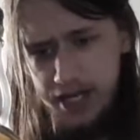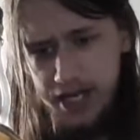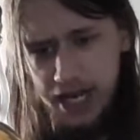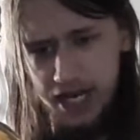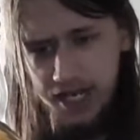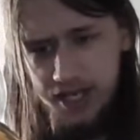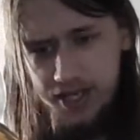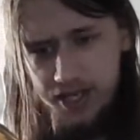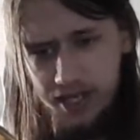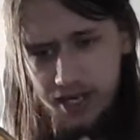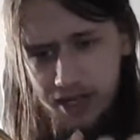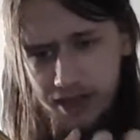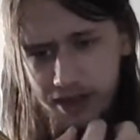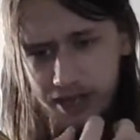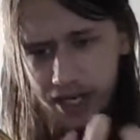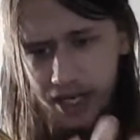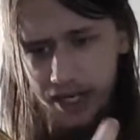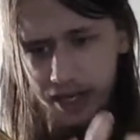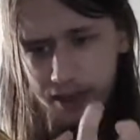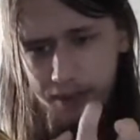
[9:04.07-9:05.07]
tastes a
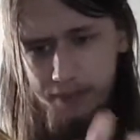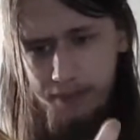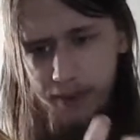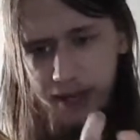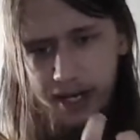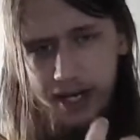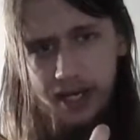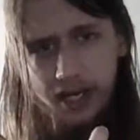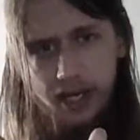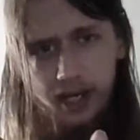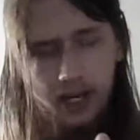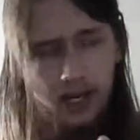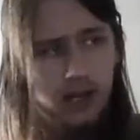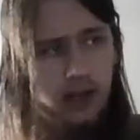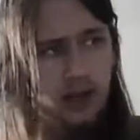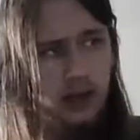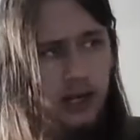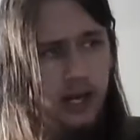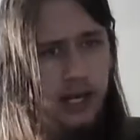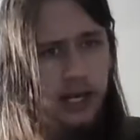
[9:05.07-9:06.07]
little bit
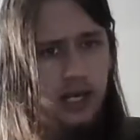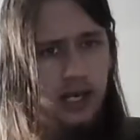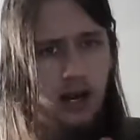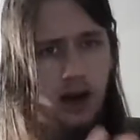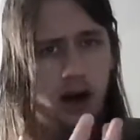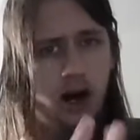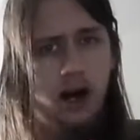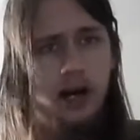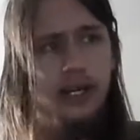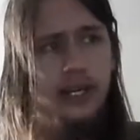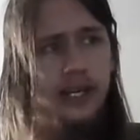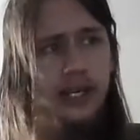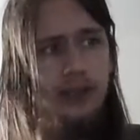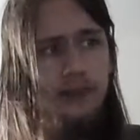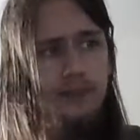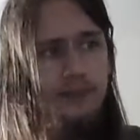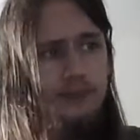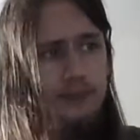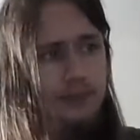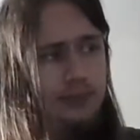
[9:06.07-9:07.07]
like honey,
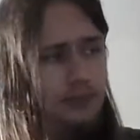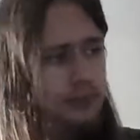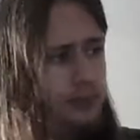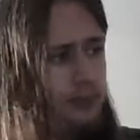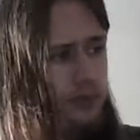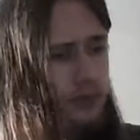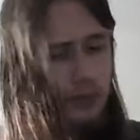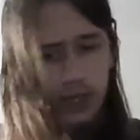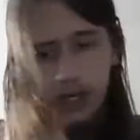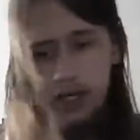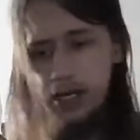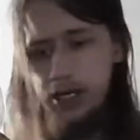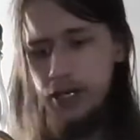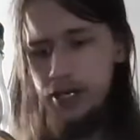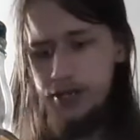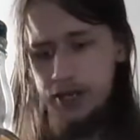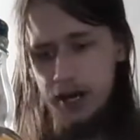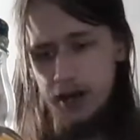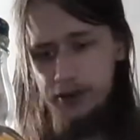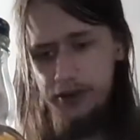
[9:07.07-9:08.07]
and
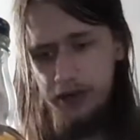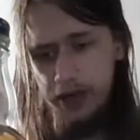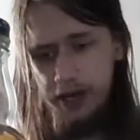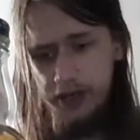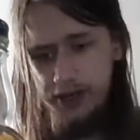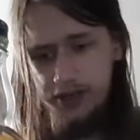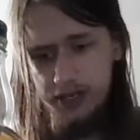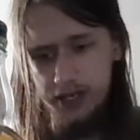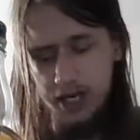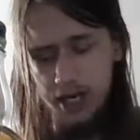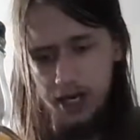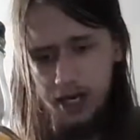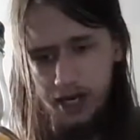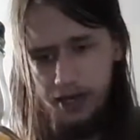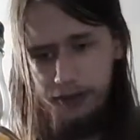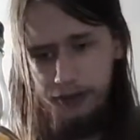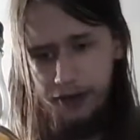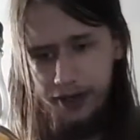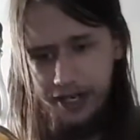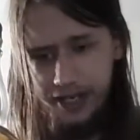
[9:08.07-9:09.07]

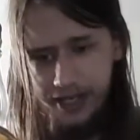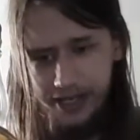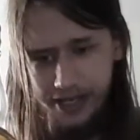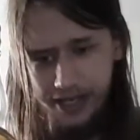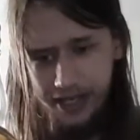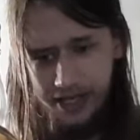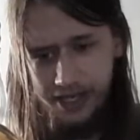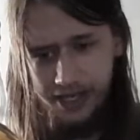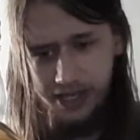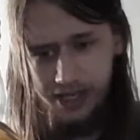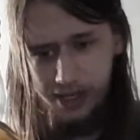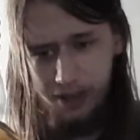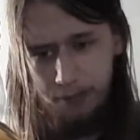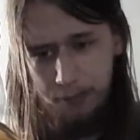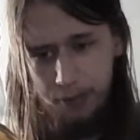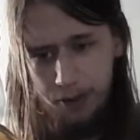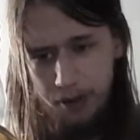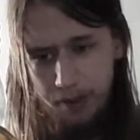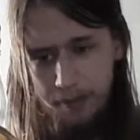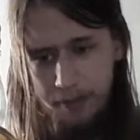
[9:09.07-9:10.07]
it's funny because it has a
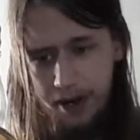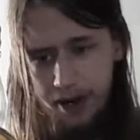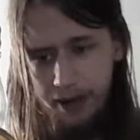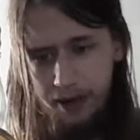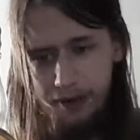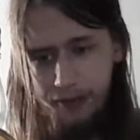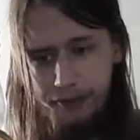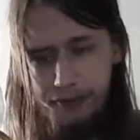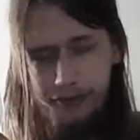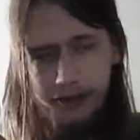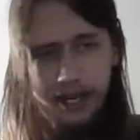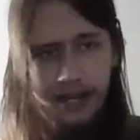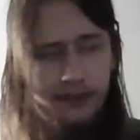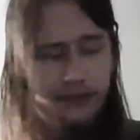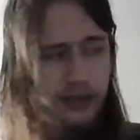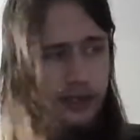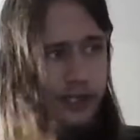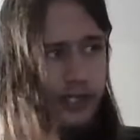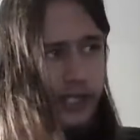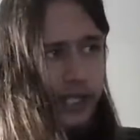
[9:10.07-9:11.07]
pure mellow
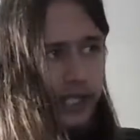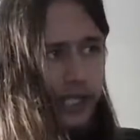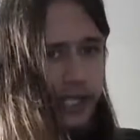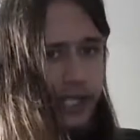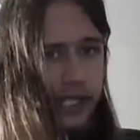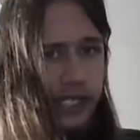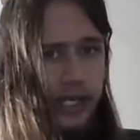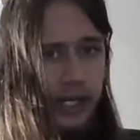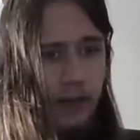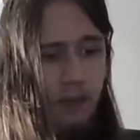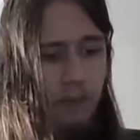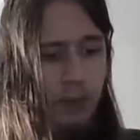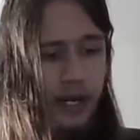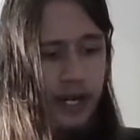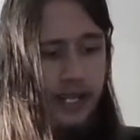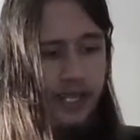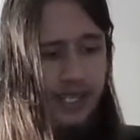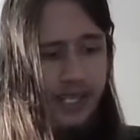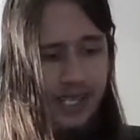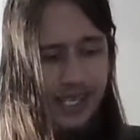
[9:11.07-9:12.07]
flavor, but
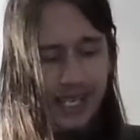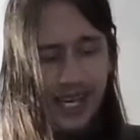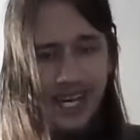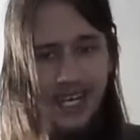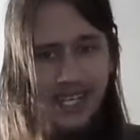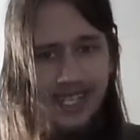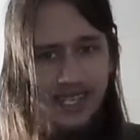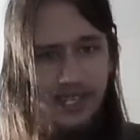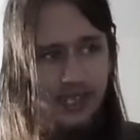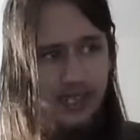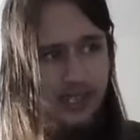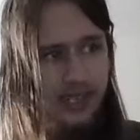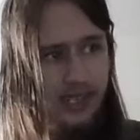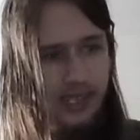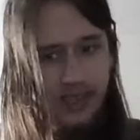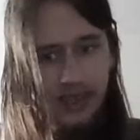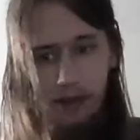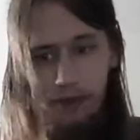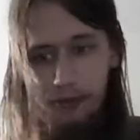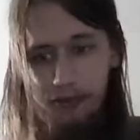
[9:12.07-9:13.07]
its taste,
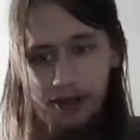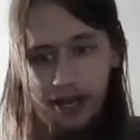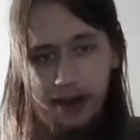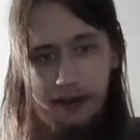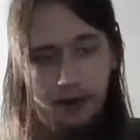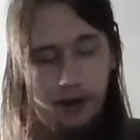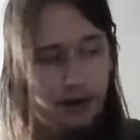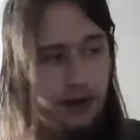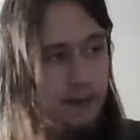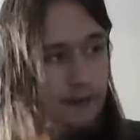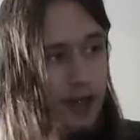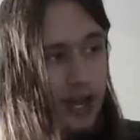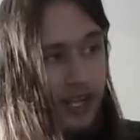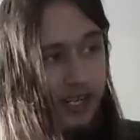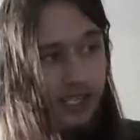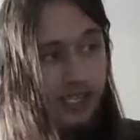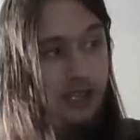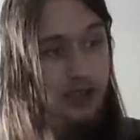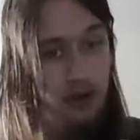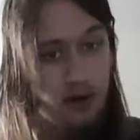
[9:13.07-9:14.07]
the flavor to me
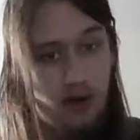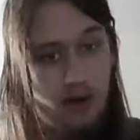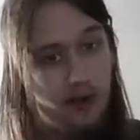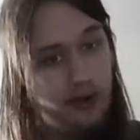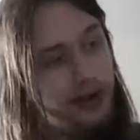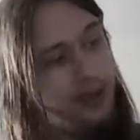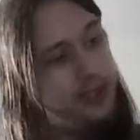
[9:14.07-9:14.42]
is strong.